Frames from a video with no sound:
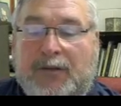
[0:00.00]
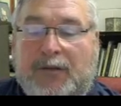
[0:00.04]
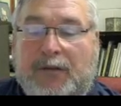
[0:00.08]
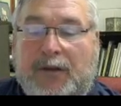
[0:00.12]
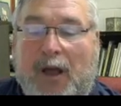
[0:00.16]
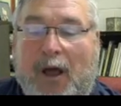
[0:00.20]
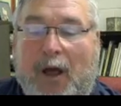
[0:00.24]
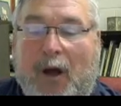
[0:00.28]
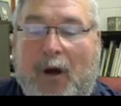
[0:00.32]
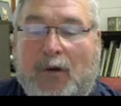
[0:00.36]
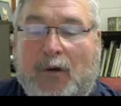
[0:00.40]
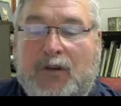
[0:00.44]

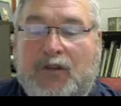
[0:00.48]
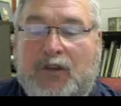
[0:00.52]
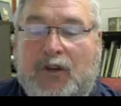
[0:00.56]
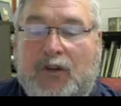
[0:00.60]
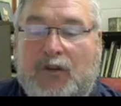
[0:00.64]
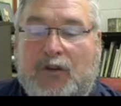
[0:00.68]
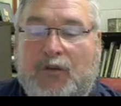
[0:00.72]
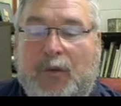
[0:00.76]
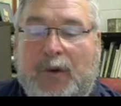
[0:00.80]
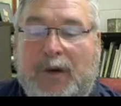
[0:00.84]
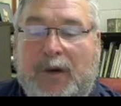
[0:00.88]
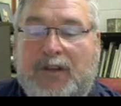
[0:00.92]
August
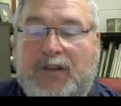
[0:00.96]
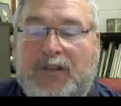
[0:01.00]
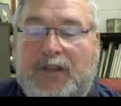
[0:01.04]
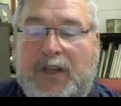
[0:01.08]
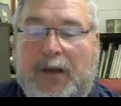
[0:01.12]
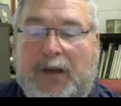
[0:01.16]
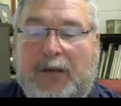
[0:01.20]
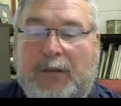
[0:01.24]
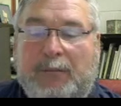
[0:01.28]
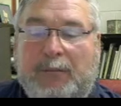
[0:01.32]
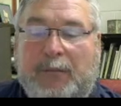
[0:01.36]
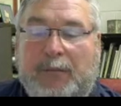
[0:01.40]
the
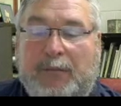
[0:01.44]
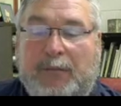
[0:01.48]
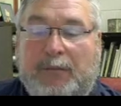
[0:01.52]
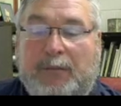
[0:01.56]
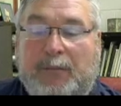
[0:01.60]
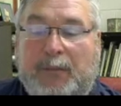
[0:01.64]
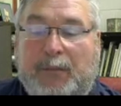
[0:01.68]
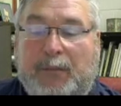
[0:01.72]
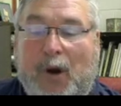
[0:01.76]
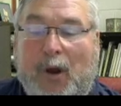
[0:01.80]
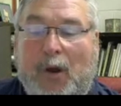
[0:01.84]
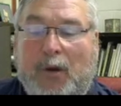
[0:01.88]
27th
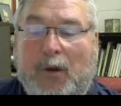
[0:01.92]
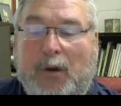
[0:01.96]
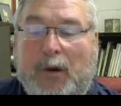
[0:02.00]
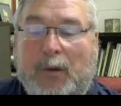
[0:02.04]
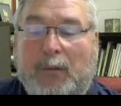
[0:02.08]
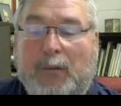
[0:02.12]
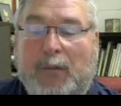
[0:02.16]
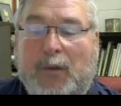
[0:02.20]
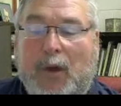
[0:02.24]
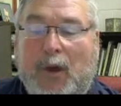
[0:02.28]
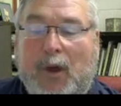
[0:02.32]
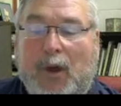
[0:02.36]

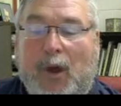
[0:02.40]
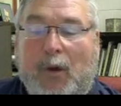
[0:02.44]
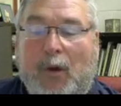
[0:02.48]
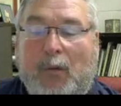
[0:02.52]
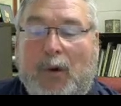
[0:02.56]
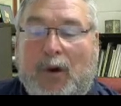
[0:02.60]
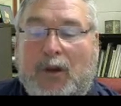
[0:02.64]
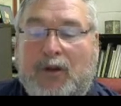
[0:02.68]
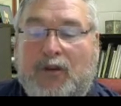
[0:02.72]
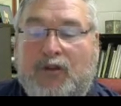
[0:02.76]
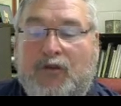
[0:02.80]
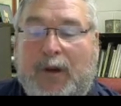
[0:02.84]
program
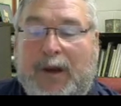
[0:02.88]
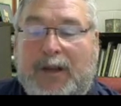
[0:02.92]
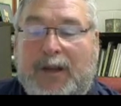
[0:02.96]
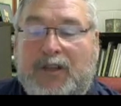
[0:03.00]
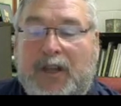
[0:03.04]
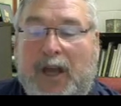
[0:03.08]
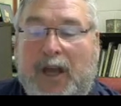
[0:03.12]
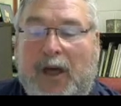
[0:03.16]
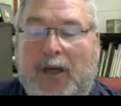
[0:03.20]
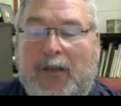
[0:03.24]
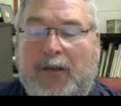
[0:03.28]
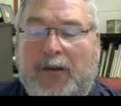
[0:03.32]
will
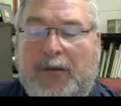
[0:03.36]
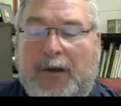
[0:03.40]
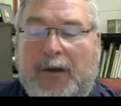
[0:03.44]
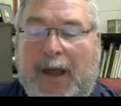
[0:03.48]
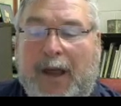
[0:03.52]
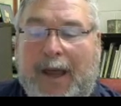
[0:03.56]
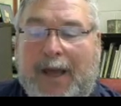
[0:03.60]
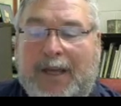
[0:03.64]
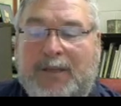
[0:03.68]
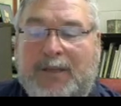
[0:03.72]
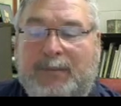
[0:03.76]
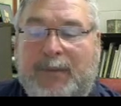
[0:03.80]
address
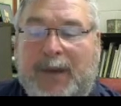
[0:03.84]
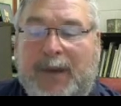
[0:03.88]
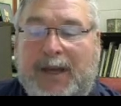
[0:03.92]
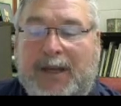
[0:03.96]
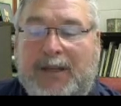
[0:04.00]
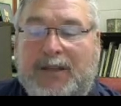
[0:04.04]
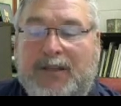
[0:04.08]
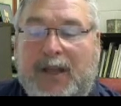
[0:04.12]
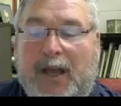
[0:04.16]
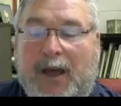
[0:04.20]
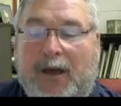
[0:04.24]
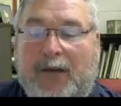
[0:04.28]
other
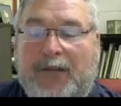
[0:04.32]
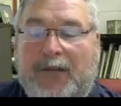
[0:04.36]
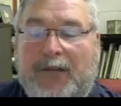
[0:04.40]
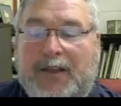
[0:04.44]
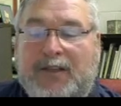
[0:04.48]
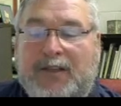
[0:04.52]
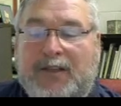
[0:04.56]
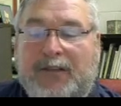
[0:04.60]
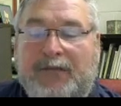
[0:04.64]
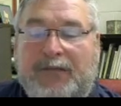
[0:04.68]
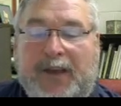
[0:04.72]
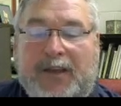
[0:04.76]
aspects of
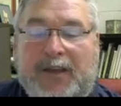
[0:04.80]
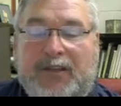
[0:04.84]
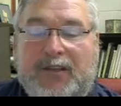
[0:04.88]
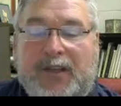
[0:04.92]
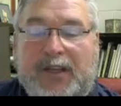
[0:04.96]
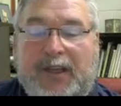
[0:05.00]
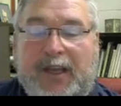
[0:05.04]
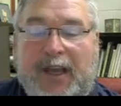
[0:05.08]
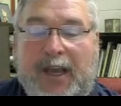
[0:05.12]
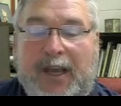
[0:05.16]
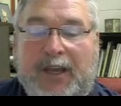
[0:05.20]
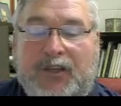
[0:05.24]
this
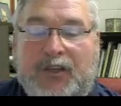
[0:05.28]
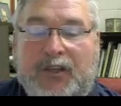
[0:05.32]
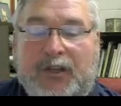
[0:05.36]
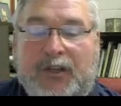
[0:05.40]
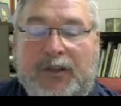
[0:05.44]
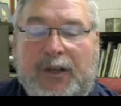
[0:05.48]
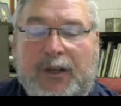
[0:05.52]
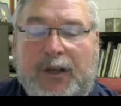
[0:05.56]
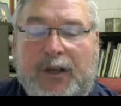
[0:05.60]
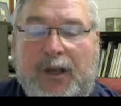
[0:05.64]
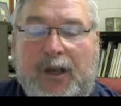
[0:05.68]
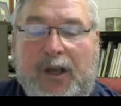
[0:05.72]

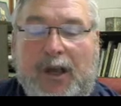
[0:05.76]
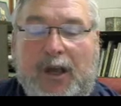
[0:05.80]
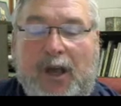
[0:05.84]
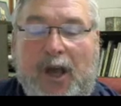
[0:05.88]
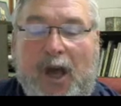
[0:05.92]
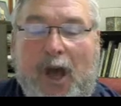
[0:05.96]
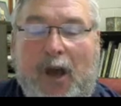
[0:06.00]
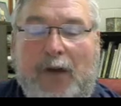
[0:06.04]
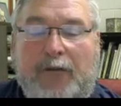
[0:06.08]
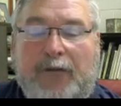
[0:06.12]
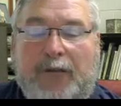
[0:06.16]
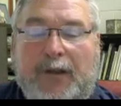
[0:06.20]
investigation.
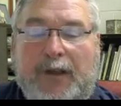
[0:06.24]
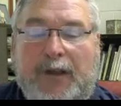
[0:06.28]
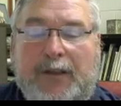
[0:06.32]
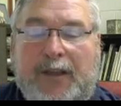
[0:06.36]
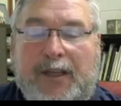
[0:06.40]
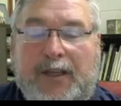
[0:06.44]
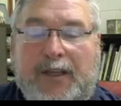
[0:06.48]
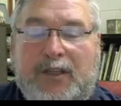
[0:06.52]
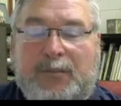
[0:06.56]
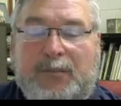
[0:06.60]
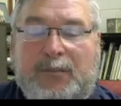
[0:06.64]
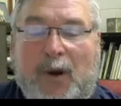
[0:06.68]
Hopefully,
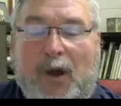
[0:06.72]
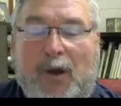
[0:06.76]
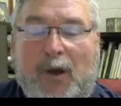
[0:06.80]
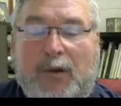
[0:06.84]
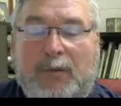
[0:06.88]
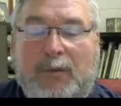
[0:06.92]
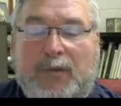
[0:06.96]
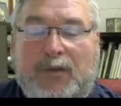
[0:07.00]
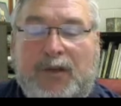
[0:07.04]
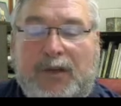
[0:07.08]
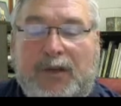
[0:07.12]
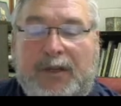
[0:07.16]
this
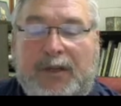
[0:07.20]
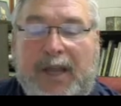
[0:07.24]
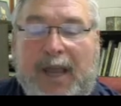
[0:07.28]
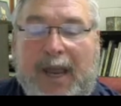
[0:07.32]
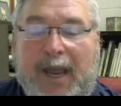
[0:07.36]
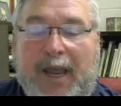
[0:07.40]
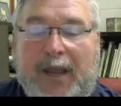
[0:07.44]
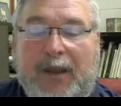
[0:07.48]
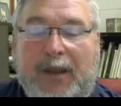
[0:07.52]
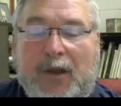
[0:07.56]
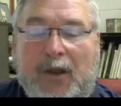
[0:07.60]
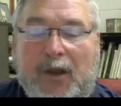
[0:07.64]
program
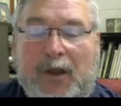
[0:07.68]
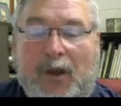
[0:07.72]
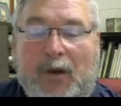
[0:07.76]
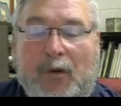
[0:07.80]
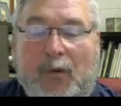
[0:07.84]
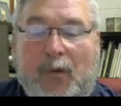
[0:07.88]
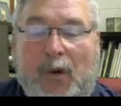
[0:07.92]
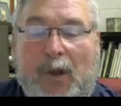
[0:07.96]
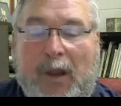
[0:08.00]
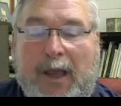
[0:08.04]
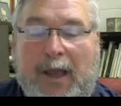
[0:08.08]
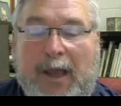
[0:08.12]
today
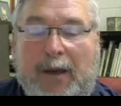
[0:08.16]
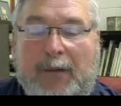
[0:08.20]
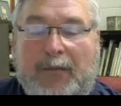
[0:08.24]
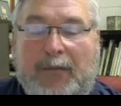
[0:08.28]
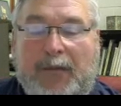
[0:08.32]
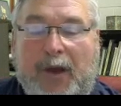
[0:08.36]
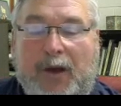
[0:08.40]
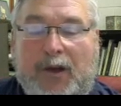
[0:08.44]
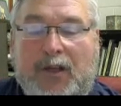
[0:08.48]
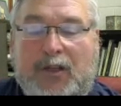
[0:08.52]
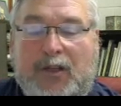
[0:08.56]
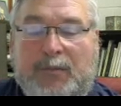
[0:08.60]
will
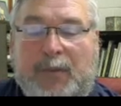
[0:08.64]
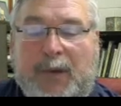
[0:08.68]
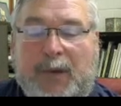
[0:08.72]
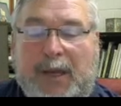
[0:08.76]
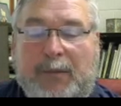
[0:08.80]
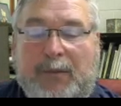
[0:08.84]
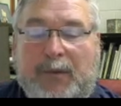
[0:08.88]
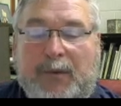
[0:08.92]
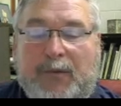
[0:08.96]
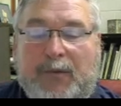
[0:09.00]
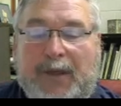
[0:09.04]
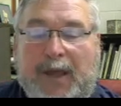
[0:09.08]
help those
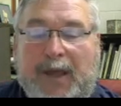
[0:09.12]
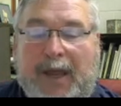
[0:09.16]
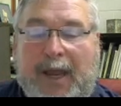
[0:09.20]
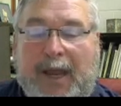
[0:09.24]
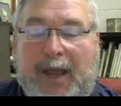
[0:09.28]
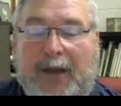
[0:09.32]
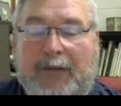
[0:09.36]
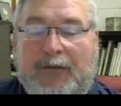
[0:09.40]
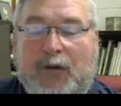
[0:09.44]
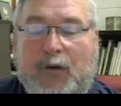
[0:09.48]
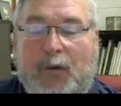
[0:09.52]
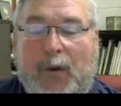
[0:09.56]
people that
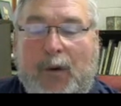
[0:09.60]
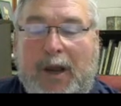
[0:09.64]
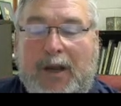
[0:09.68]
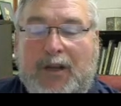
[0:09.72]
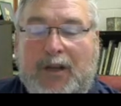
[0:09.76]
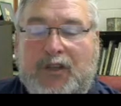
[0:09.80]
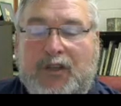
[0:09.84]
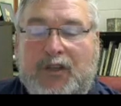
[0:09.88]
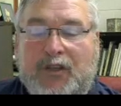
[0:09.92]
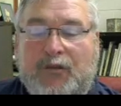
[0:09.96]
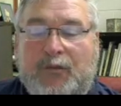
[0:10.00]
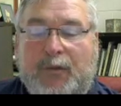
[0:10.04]
have
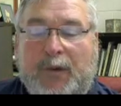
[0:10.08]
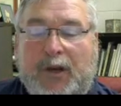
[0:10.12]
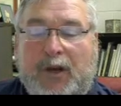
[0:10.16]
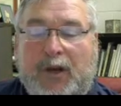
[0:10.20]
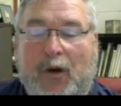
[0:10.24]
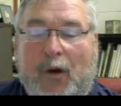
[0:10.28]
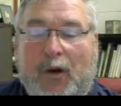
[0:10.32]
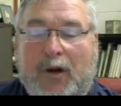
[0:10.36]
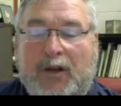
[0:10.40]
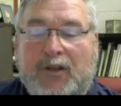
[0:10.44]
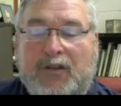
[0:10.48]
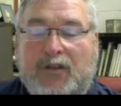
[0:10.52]
questions
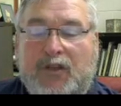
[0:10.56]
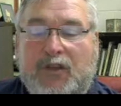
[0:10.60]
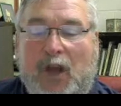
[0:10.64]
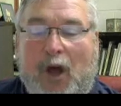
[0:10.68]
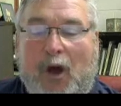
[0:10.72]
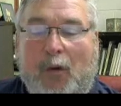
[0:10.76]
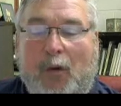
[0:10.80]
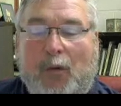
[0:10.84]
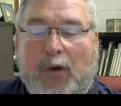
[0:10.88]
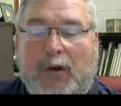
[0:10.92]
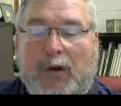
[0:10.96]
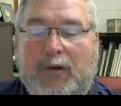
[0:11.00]
regarding
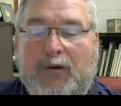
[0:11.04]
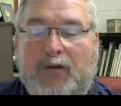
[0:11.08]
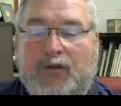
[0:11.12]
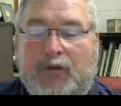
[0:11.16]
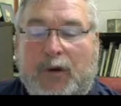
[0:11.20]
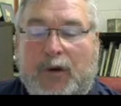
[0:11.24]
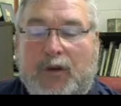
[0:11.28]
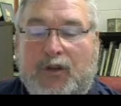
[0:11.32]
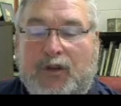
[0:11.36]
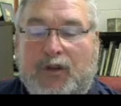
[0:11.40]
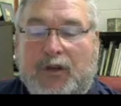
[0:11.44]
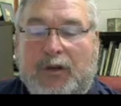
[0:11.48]
saltwater
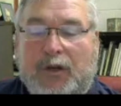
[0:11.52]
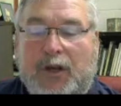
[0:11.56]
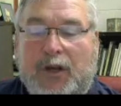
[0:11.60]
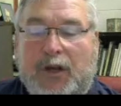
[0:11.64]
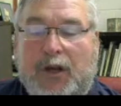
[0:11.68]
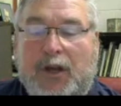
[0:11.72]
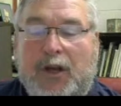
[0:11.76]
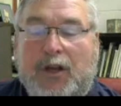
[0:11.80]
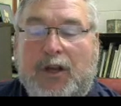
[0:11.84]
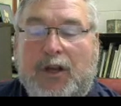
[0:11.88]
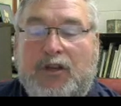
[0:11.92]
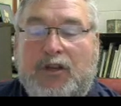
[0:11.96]
intrusion
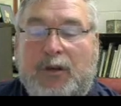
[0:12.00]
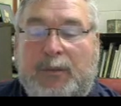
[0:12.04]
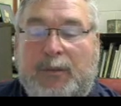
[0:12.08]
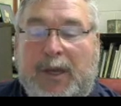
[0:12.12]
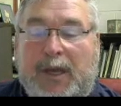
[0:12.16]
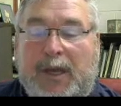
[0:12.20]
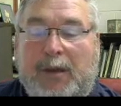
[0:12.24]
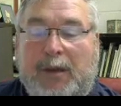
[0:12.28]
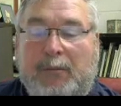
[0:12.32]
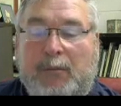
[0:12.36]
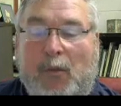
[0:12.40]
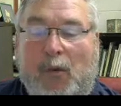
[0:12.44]
to
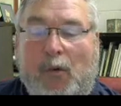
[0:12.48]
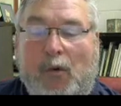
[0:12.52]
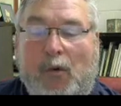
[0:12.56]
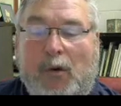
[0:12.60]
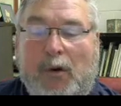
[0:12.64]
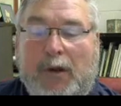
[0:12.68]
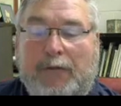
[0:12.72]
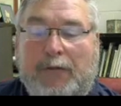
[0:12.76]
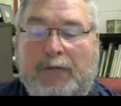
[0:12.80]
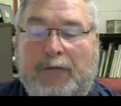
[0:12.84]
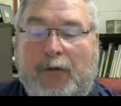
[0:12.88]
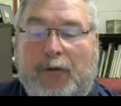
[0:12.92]
be
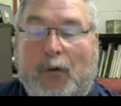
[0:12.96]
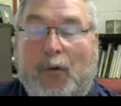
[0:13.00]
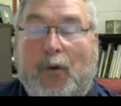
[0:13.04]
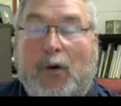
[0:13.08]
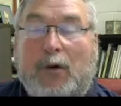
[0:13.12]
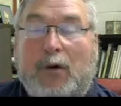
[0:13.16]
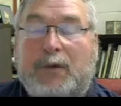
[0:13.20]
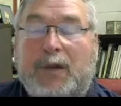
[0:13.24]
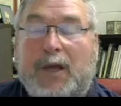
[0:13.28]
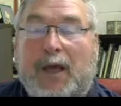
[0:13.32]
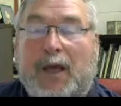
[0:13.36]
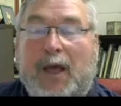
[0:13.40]
more
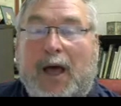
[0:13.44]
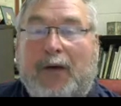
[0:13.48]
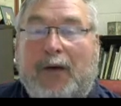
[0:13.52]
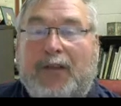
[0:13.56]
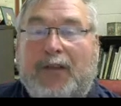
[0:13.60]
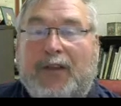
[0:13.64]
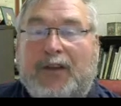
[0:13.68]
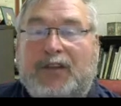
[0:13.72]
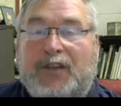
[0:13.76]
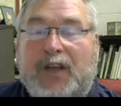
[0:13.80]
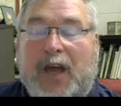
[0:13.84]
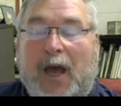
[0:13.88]
informed
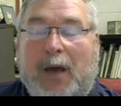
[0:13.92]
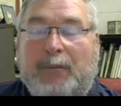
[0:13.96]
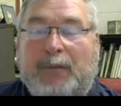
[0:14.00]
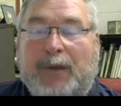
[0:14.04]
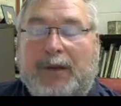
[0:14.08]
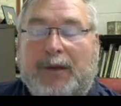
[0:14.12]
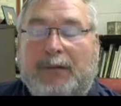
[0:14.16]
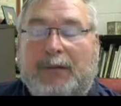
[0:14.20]
of the topic.